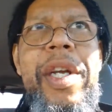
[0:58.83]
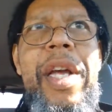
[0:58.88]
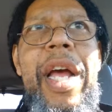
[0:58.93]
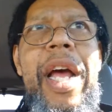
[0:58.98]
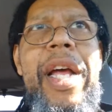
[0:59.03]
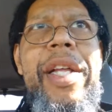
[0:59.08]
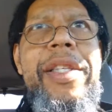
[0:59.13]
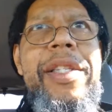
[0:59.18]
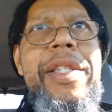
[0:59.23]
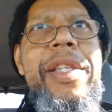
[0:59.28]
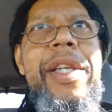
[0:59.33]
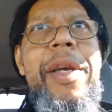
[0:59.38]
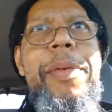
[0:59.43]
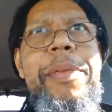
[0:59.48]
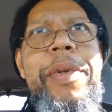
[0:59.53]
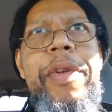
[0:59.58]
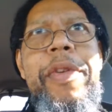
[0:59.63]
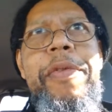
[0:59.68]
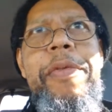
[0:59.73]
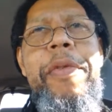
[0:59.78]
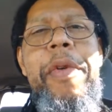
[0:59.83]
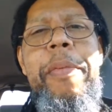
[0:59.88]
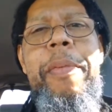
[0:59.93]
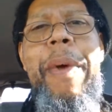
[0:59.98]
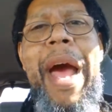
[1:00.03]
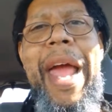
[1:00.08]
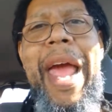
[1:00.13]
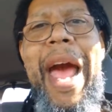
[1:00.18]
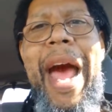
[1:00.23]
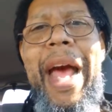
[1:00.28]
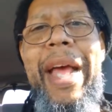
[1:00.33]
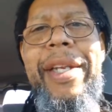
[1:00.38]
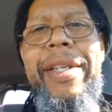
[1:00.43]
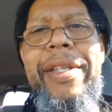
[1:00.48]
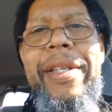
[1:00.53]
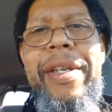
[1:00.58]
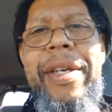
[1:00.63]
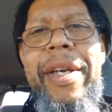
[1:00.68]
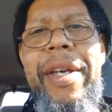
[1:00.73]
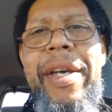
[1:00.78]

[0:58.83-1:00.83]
concept of Mayat.